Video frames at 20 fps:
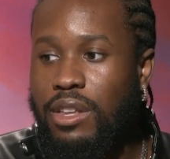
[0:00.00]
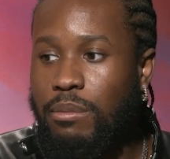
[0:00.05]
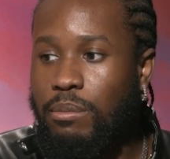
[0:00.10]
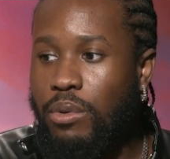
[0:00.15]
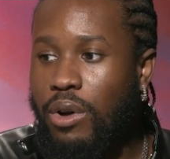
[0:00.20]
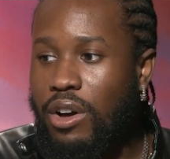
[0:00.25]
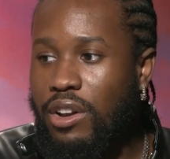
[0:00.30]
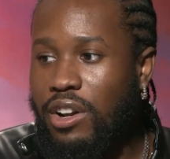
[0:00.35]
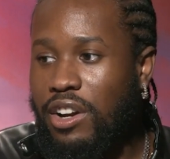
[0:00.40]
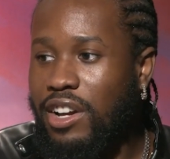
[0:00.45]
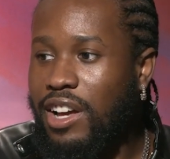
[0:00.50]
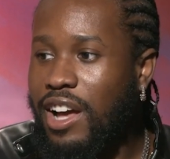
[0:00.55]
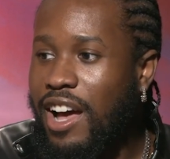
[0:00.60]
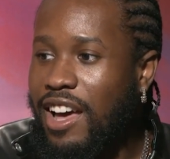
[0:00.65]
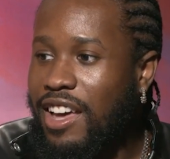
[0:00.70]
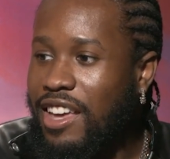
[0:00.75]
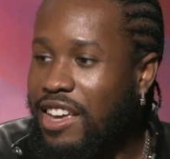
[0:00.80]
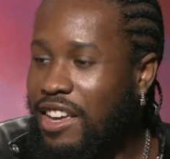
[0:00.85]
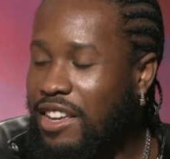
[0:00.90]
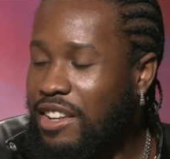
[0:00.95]
they brought our
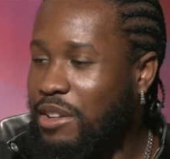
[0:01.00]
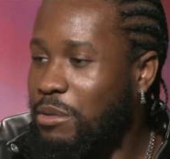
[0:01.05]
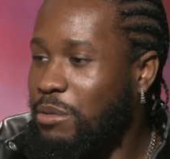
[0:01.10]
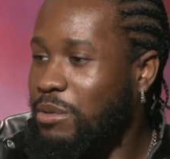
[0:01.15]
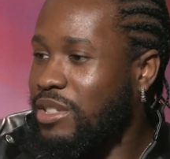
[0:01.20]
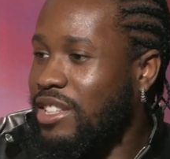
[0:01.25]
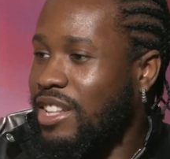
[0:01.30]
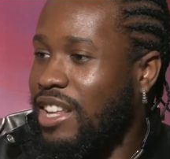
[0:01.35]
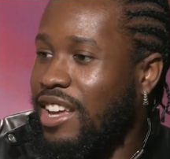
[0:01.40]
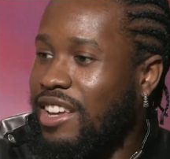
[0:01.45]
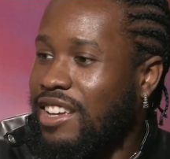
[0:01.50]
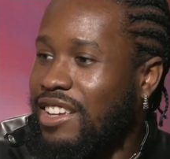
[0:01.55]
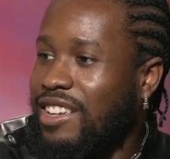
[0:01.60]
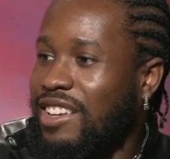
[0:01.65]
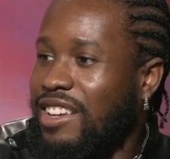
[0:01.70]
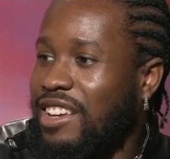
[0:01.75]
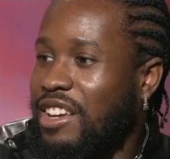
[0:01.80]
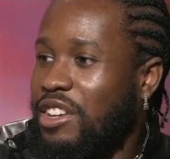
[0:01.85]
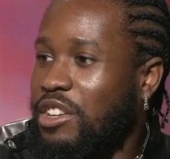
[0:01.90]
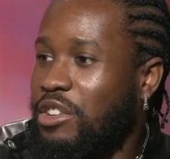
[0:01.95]
guy in and was
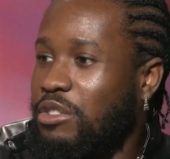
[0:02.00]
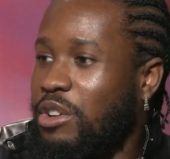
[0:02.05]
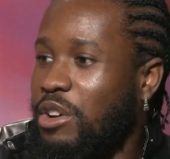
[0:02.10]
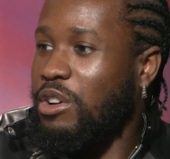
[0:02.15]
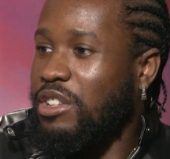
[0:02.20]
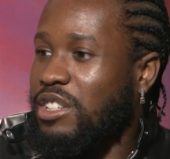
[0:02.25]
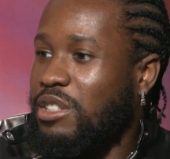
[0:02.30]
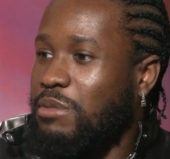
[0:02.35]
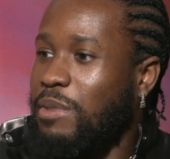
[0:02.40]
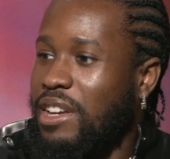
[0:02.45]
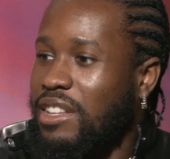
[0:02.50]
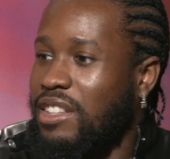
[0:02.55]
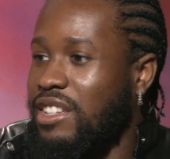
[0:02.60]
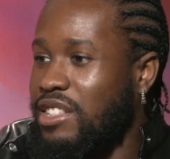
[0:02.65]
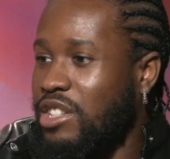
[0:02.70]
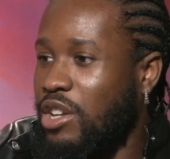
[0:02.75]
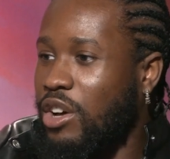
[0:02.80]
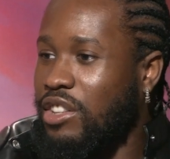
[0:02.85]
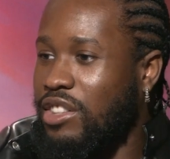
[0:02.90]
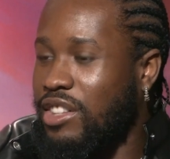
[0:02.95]
like, let's make
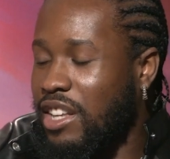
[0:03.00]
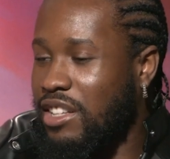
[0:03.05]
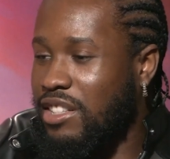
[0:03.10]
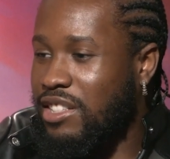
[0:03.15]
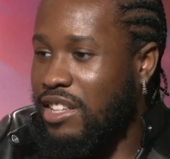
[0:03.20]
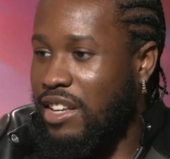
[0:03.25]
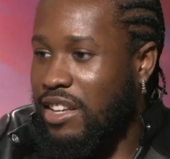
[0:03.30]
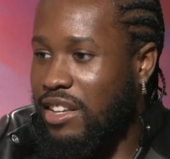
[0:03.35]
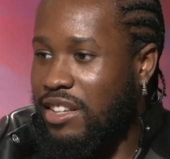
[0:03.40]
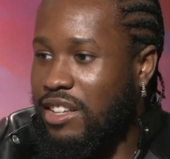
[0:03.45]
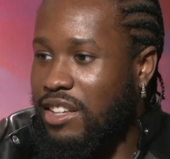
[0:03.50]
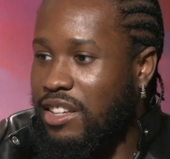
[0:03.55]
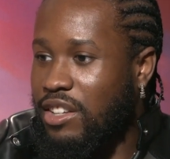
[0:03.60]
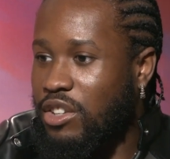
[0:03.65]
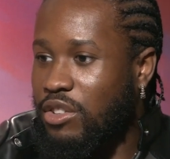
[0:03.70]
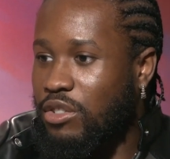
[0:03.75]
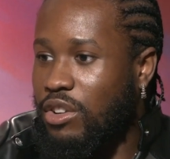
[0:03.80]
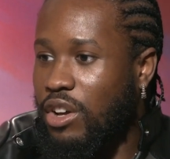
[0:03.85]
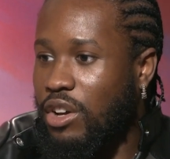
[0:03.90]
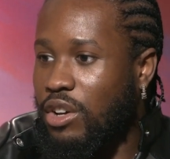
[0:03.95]
this authentic,
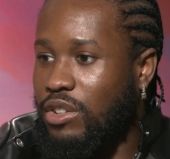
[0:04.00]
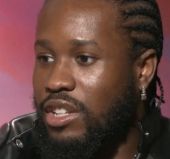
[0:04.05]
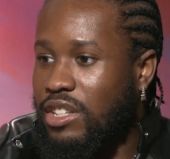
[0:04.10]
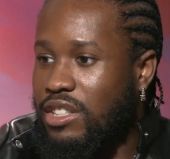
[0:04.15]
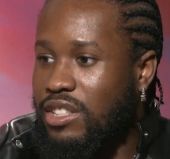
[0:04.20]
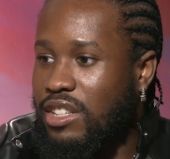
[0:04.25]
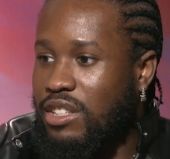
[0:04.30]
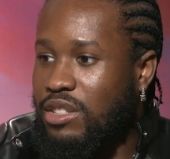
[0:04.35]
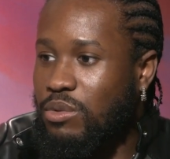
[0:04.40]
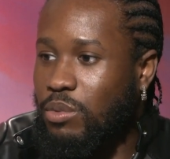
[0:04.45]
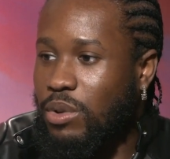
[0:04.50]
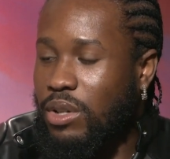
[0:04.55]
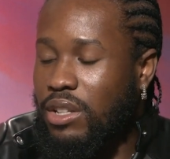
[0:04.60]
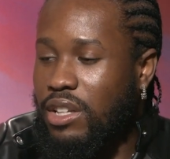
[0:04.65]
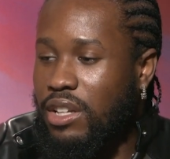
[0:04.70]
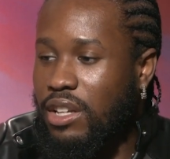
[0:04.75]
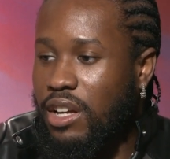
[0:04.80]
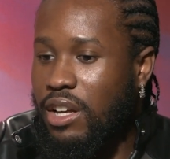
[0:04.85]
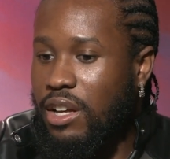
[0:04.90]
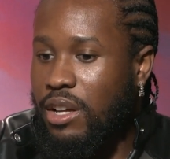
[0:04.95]
let's
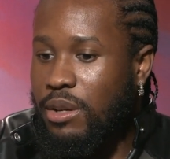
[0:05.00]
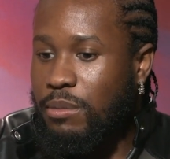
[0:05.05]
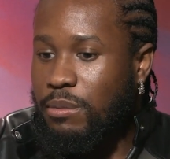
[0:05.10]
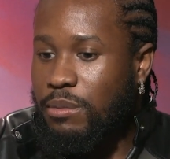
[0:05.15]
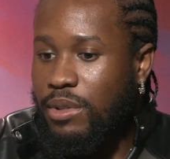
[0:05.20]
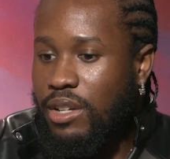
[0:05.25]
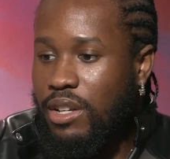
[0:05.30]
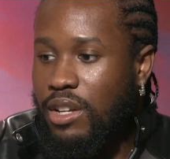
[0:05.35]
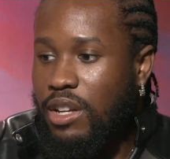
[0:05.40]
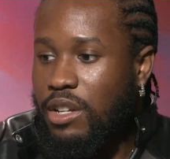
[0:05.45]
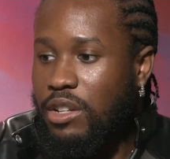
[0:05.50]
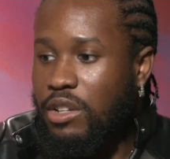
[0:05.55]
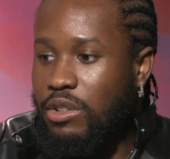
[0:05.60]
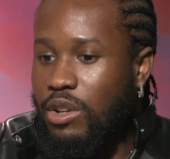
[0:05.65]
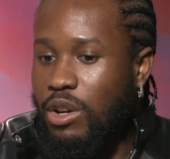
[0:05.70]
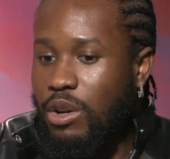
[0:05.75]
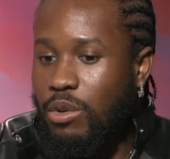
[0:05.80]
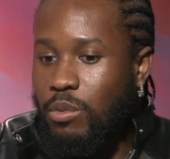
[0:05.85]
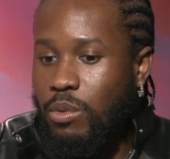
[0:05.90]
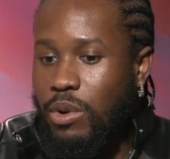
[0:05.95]
really
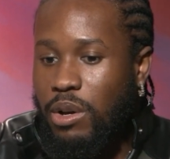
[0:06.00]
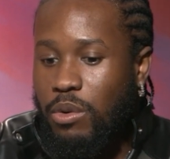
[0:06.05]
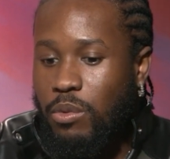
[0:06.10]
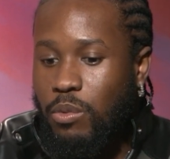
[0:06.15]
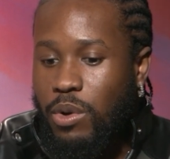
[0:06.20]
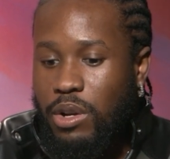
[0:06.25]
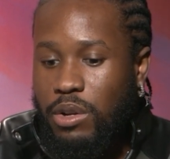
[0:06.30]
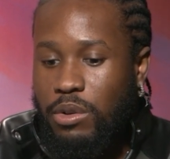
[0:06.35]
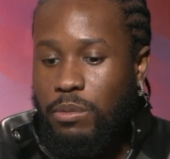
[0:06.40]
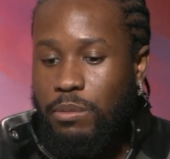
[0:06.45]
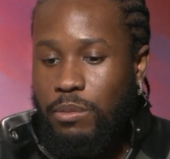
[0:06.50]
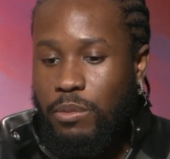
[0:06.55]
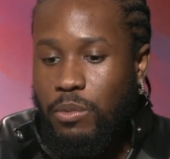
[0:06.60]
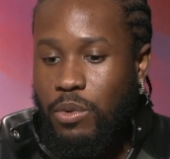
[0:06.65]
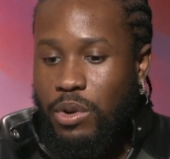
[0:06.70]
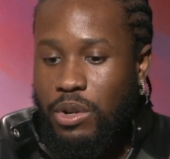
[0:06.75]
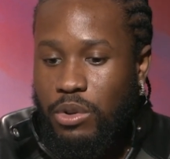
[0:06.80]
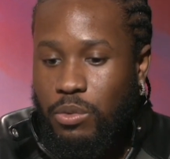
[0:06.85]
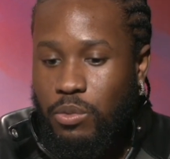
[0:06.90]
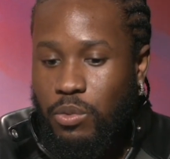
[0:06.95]

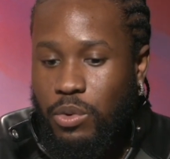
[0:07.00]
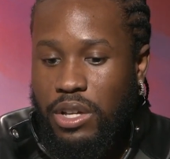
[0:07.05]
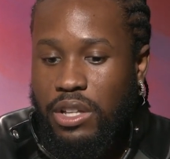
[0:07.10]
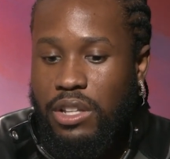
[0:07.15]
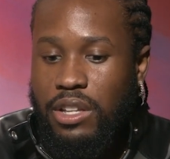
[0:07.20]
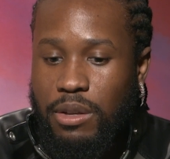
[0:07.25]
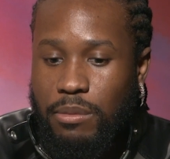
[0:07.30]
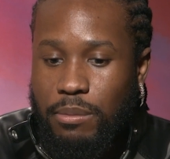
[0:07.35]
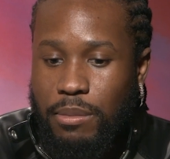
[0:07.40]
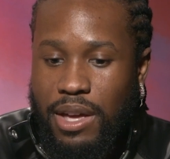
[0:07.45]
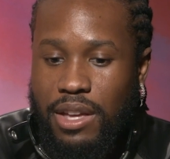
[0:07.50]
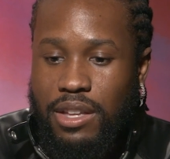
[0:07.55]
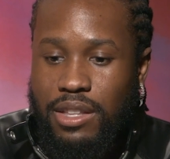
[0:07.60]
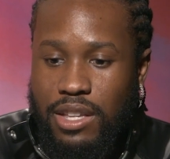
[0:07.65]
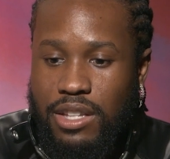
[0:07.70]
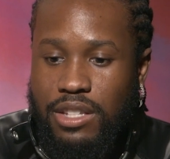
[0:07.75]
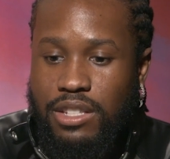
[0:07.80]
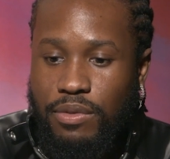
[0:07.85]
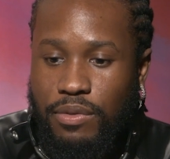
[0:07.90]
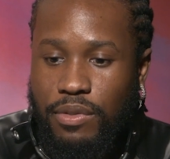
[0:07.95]
what'll really
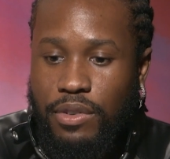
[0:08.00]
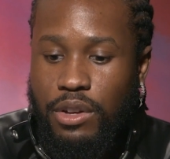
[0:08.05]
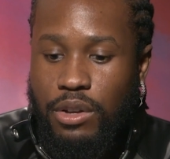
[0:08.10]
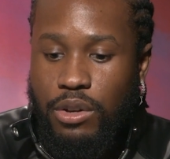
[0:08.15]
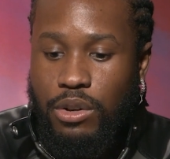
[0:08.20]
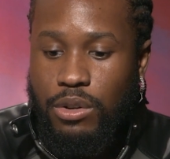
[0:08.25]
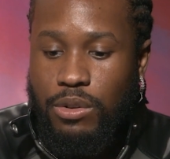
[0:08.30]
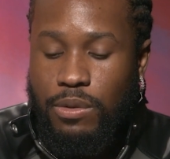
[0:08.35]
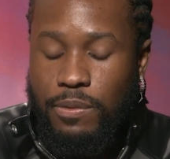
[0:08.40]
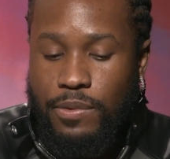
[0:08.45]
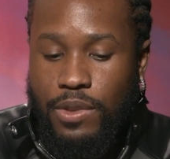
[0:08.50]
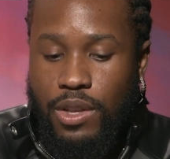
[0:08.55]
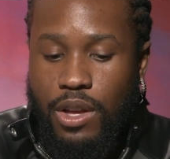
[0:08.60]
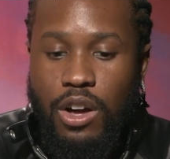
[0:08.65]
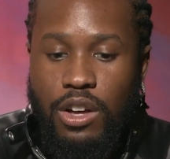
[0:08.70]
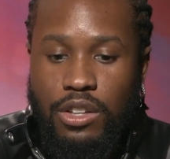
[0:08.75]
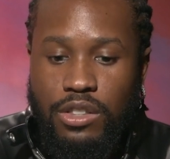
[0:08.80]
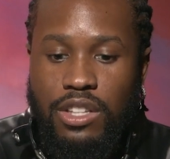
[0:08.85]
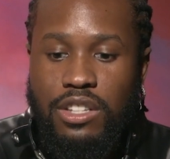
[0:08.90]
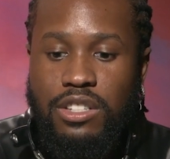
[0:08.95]
make this feel
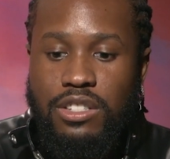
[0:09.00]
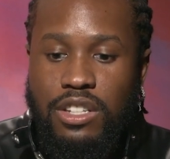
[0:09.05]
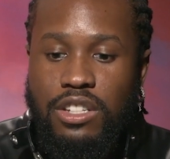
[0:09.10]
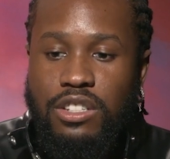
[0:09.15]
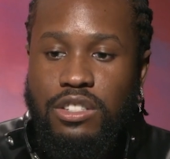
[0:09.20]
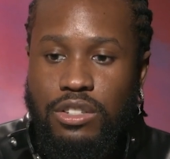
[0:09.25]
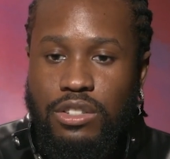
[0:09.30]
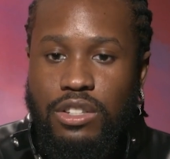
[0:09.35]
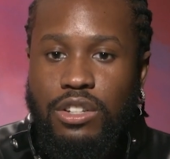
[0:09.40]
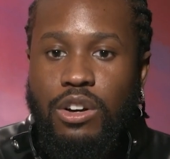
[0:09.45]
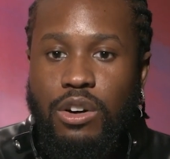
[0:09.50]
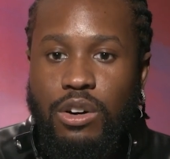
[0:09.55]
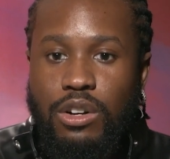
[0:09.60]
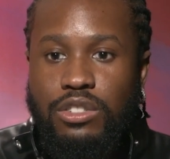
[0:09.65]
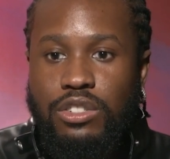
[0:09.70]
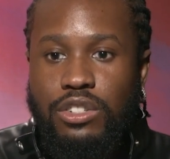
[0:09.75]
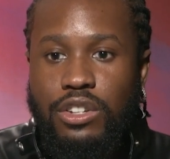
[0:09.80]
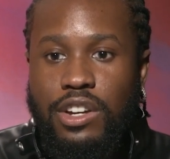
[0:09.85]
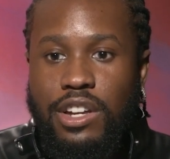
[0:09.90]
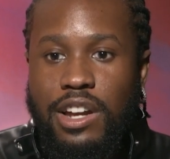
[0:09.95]
authentic to the
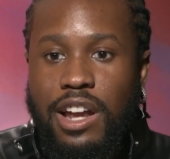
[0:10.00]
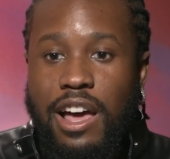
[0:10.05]
culture.